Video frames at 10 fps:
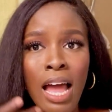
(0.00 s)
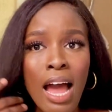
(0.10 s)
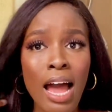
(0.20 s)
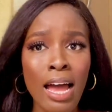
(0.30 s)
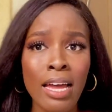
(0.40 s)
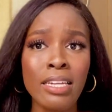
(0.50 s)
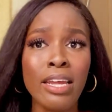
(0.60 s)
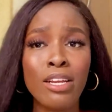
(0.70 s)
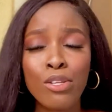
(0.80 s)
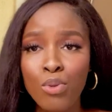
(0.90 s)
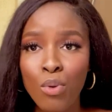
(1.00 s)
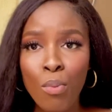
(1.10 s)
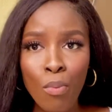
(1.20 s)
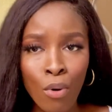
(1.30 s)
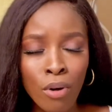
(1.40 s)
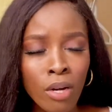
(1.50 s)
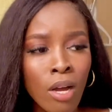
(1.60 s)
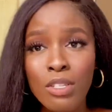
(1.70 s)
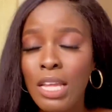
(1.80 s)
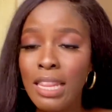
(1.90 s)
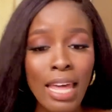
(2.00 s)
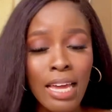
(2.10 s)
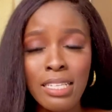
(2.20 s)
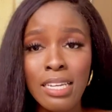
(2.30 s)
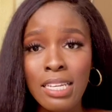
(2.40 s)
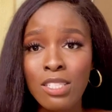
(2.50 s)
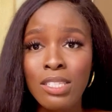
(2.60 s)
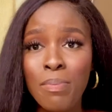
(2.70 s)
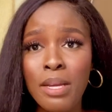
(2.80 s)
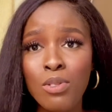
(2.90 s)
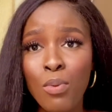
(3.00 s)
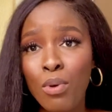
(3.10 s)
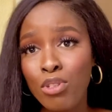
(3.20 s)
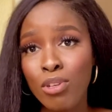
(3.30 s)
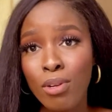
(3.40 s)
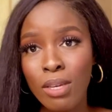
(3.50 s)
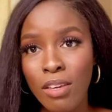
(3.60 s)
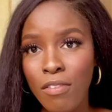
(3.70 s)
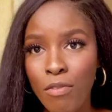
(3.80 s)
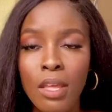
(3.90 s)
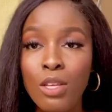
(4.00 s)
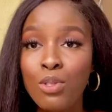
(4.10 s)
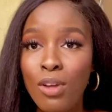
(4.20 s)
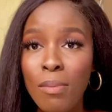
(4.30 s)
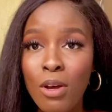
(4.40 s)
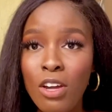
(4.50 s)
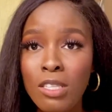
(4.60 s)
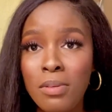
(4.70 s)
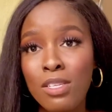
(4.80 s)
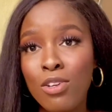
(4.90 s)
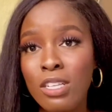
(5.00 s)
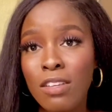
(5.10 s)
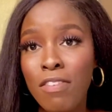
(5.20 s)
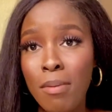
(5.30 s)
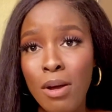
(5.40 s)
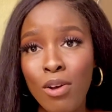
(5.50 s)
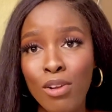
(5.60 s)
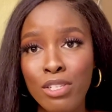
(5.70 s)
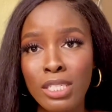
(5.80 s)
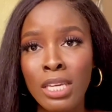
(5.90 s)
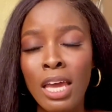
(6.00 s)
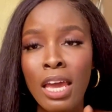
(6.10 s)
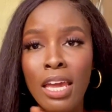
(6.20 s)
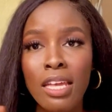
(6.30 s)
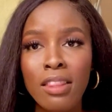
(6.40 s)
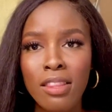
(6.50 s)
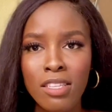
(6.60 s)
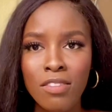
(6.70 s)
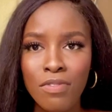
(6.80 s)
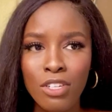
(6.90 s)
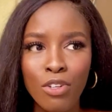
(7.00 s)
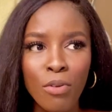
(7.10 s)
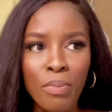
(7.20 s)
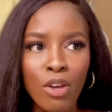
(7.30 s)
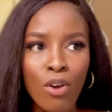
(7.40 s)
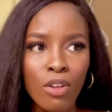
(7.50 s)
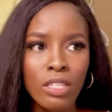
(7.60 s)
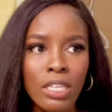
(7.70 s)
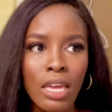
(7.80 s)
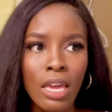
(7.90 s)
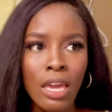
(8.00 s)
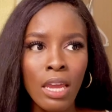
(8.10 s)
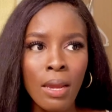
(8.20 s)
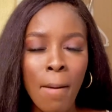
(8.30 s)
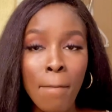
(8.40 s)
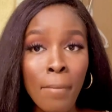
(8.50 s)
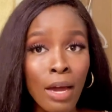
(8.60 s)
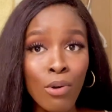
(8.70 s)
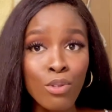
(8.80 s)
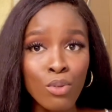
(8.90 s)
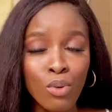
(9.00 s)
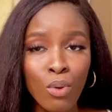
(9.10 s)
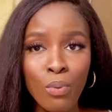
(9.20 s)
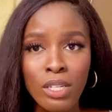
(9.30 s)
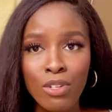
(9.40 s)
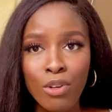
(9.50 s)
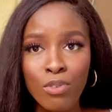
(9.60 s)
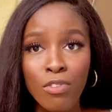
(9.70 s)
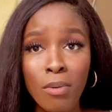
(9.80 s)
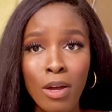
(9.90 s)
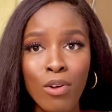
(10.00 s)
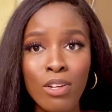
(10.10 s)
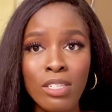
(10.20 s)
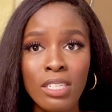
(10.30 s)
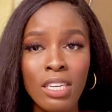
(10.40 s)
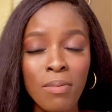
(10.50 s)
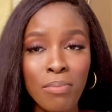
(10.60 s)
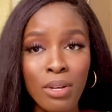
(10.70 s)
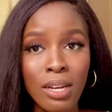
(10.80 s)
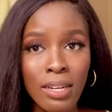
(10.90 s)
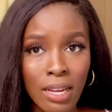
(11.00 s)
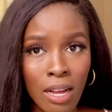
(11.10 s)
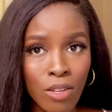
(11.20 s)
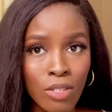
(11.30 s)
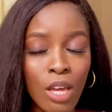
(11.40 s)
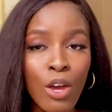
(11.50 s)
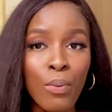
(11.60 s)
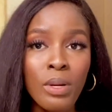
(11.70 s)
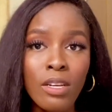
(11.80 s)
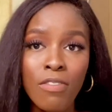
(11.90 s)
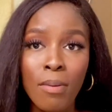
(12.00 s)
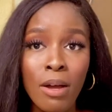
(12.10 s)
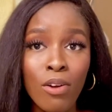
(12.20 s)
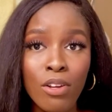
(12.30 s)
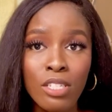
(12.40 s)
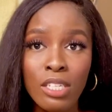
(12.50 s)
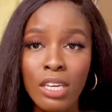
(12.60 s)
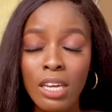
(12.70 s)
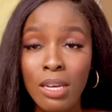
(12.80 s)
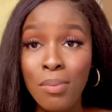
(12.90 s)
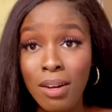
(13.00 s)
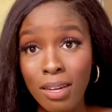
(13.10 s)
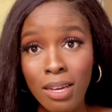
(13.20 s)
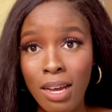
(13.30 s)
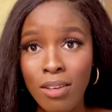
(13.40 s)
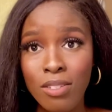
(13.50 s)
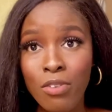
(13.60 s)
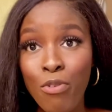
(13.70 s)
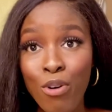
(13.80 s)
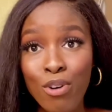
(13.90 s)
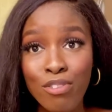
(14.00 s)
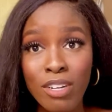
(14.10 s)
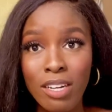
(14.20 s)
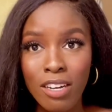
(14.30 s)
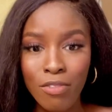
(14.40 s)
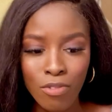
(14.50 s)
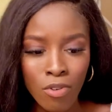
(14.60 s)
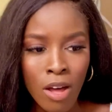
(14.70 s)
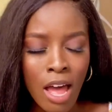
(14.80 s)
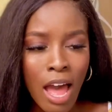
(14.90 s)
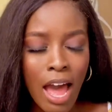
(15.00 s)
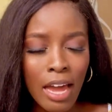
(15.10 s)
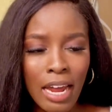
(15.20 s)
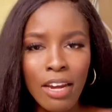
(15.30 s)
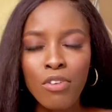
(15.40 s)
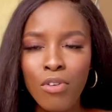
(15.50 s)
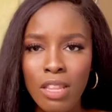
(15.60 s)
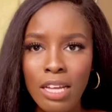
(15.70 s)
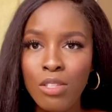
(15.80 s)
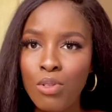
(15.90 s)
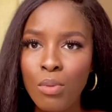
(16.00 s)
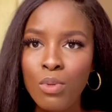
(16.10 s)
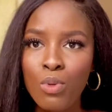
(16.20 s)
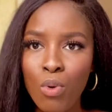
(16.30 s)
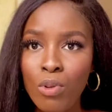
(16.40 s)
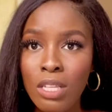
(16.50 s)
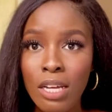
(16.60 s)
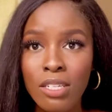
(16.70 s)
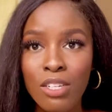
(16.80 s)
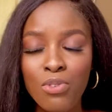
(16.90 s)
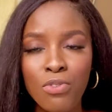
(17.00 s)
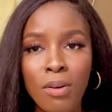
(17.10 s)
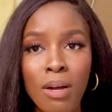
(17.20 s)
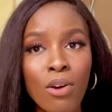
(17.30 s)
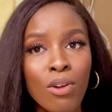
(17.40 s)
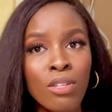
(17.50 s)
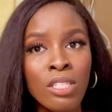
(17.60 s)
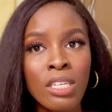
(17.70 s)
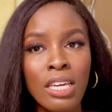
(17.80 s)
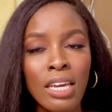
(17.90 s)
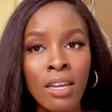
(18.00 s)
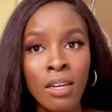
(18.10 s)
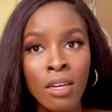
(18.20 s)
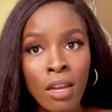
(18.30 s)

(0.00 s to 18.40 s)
and a little more. Like I said, it depends on what you're looking for. So I'm not going to be discussing pharmacology in this video because in my own school, we did not do pharmacology in preclinicals. We did pharmacology in clinicals, 400 level. And I know that some schools actually do pharmacology in